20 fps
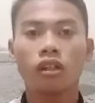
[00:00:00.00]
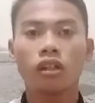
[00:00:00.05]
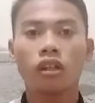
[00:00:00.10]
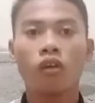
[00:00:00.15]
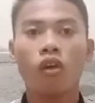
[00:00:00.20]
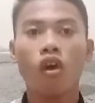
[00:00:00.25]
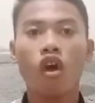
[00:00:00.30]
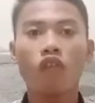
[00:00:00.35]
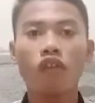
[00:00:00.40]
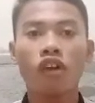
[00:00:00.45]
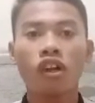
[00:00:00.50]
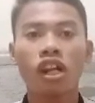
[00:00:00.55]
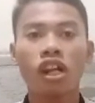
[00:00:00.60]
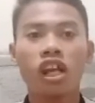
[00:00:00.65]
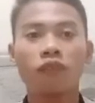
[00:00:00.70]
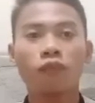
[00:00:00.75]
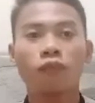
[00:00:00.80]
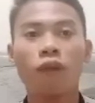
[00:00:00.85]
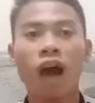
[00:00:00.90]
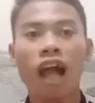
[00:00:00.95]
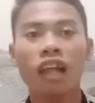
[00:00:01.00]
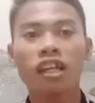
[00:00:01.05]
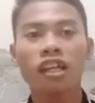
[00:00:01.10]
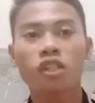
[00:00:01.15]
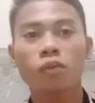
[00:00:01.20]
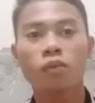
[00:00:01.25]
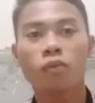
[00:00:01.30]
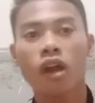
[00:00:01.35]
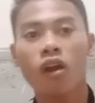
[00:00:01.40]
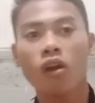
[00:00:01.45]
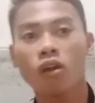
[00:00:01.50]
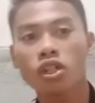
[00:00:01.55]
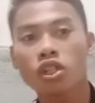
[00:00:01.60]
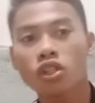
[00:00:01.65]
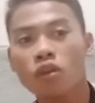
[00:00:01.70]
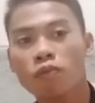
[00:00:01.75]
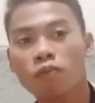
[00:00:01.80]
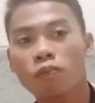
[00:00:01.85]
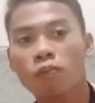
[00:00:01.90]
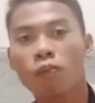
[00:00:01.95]
overlift valleys may
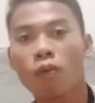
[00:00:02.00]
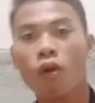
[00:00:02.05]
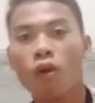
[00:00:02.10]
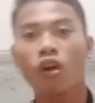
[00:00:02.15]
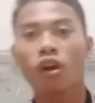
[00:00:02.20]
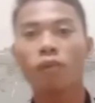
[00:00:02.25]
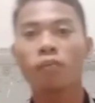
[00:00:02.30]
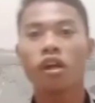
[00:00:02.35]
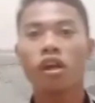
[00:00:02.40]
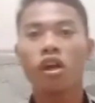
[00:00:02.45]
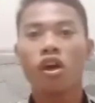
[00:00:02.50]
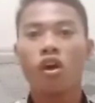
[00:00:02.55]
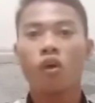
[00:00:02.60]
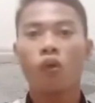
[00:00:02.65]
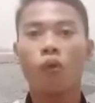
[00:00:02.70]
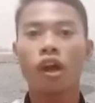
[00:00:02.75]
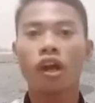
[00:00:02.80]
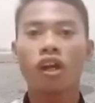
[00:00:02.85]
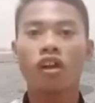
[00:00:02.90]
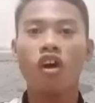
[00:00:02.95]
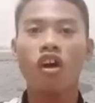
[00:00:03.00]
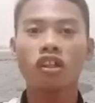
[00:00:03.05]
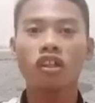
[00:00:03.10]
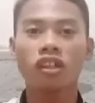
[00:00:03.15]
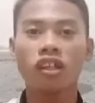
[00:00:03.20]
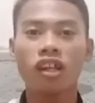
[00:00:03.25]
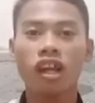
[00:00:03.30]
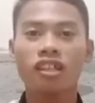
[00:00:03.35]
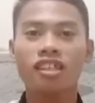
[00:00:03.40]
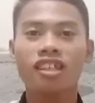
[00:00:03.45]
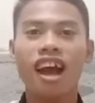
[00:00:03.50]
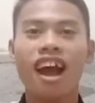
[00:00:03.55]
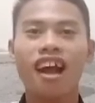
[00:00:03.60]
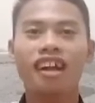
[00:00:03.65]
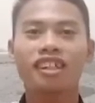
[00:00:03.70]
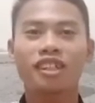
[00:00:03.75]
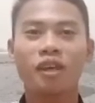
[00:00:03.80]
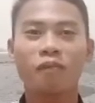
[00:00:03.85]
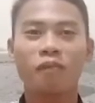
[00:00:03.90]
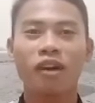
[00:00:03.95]
also form where continents
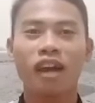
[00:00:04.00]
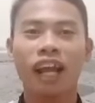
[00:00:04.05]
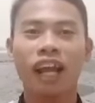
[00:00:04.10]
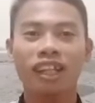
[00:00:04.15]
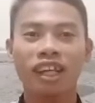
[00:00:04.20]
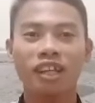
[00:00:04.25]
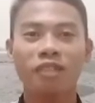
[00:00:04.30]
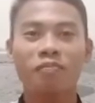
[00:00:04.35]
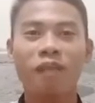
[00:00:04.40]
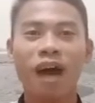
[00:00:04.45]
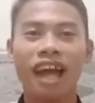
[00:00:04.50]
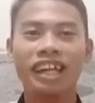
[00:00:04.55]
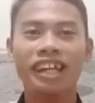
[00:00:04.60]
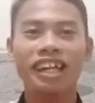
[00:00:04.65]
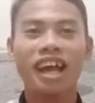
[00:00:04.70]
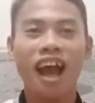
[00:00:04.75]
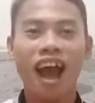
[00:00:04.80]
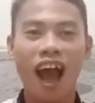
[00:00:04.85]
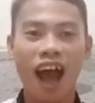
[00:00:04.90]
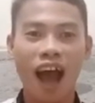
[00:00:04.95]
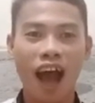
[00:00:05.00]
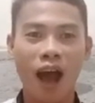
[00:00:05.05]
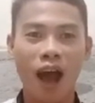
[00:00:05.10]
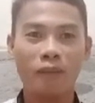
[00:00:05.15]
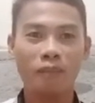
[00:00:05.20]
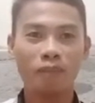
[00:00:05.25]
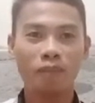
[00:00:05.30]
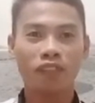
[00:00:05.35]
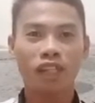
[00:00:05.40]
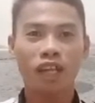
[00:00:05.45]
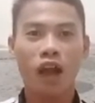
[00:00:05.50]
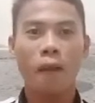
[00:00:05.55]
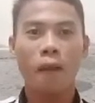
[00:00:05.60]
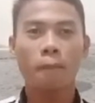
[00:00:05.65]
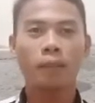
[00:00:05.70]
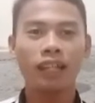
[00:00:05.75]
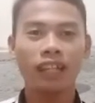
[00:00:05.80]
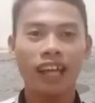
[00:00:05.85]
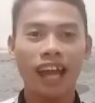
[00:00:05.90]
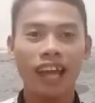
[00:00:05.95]
are separated by
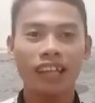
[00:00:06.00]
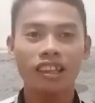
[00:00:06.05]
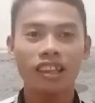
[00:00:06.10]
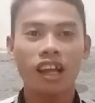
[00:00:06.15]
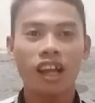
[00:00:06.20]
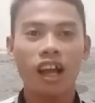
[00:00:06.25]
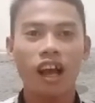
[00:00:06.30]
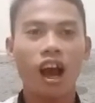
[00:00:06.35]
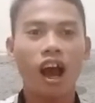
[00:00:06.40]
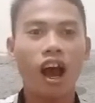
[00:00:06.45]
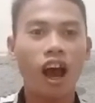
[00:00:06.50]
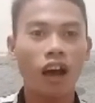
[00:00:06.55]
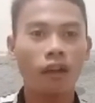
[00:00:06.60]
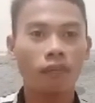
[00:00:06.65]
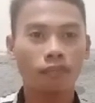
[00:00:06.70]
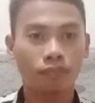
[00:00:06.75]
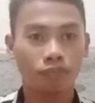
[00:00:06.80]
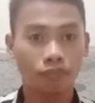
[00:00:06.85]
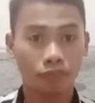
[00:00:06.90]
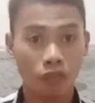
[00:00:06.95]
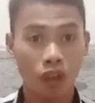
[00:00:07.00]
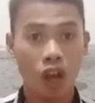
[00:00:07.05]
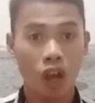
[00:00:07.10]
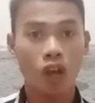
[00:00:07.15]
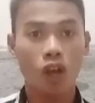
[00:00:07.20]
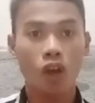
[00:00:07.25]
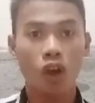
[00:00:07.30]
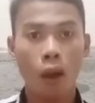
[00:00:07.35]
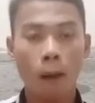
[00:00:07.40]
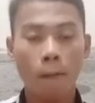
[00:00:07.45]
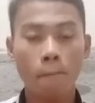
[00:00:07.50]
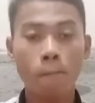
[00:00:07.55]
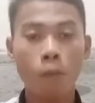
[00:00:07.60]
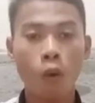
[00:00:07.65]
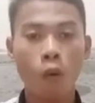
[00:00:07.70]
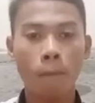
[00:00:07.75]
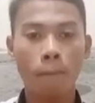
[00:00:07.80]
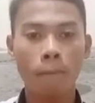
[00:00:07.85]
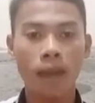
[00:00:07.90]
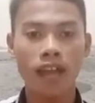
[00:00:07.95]
plate
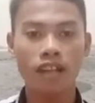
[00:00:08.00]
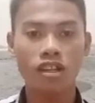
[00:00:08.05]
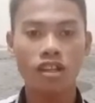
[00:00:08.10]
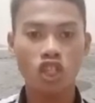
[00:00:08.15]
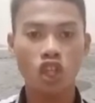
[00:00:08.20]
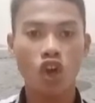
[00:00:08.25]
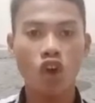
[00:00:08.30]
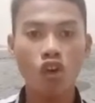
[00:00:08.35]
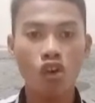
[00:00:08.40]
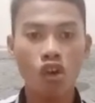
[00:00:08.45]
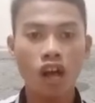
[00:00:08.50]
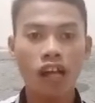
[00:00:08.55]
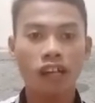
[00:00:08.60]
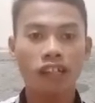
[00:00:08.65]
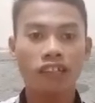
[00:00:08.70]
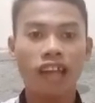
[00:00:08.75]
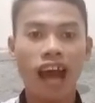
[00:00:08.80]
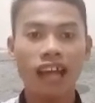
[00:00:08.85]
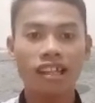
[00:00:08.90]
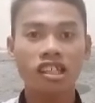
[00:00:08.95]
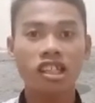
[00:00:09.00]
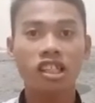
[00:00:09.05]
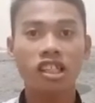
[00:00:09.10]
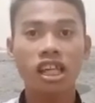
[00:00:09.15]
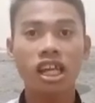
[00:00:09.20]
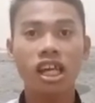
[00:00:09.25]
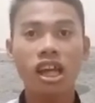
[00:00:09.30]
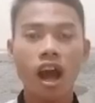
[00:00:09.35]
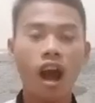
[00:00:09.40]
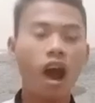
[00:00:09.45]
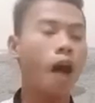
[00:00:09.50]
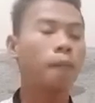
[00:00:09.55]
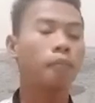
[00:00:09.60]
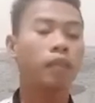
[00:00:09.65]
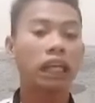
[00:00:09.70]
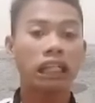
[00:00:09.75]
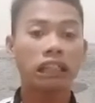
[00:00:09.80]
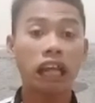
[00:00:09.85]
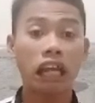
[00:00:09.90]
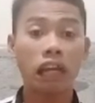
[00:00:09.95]
movement. So that's the
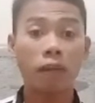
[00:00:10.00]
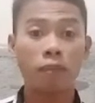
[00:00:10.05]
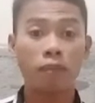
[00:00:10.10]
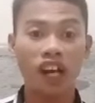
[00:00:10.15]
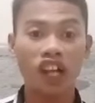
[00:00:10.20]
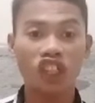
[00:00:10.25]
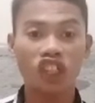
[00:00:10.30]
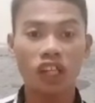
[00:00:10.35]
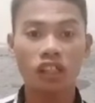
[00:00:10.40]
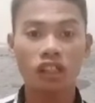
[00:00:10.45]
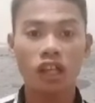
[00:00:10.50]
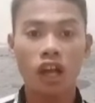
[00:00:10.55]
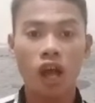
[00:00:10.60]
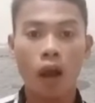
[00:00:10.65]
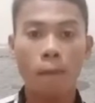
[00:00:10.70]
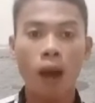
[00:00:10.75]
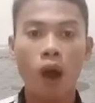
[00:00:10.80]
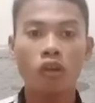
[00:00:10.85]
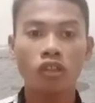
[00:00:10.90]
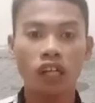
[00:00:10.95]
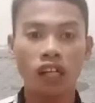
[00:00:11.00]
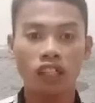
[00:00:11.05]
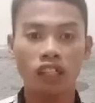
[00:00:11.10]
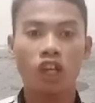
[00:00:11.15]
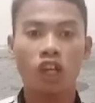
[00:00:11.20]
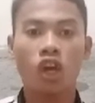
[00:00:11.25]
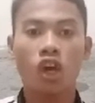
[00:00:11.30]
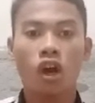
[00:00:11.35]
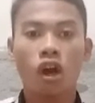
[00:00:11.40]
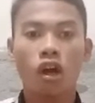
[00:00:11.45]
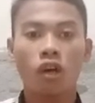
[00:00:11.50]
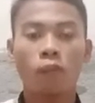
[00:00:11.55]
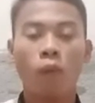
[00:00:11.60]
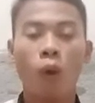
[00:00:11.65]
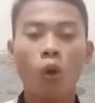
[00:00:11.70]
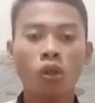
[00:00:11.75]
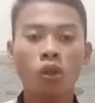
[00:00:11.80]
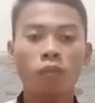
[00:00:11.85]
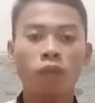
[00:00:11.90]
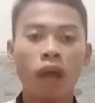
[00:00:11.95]
divergent boundaries.
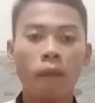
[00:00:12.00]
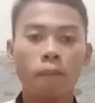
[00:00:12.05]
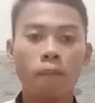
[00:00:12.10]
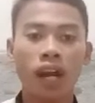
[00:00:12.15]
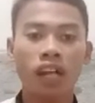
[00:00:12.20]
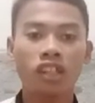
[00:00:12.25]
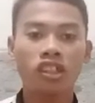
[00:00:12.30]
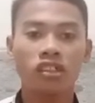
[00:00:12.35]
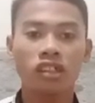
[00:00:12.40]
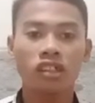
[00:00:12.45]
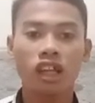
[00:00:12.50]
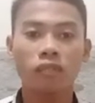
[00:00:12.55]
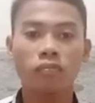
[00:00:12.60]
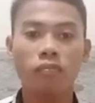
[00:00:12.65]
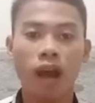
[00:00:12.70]
Both divergent